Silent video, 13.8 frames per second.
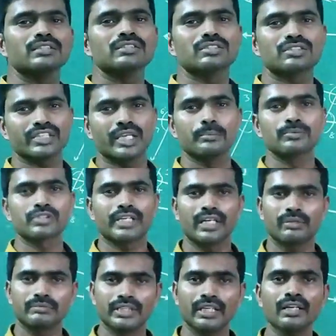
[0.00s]
same side
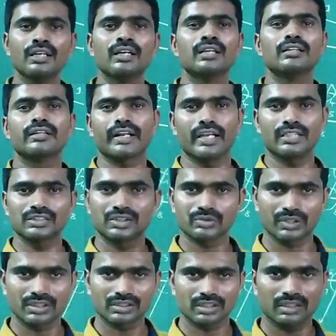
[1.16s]
of the
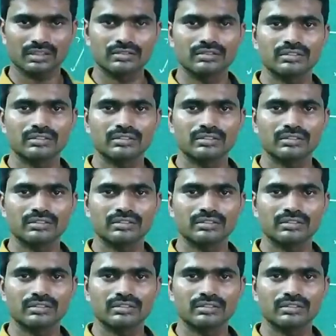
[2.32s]
transversal,